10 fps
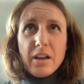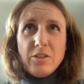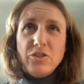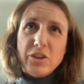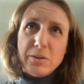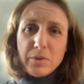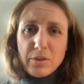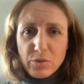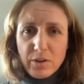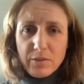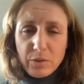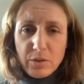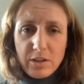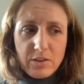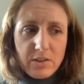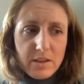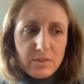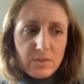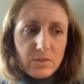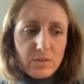and Jim sort of alluded to
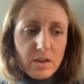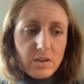this,